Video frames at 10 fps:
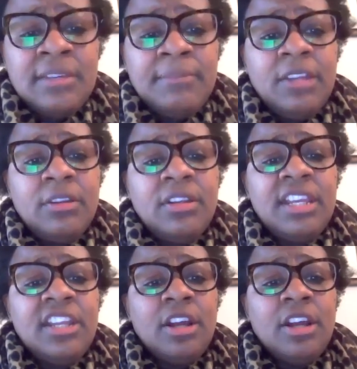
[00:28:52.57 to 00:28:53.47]

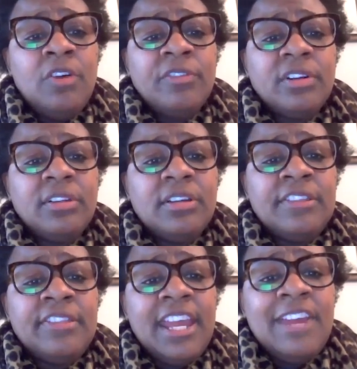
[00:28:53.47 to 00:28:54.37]
community and overlook
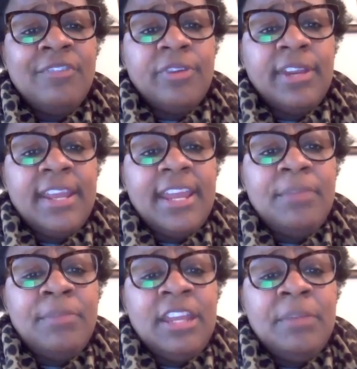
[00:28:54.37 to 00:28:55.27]
the everyday
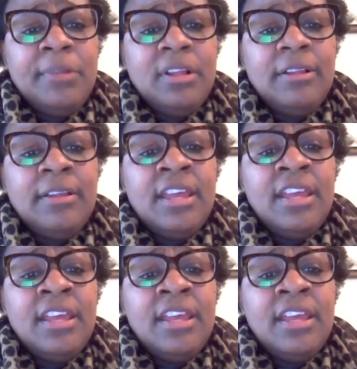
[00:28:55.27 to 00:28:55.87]
people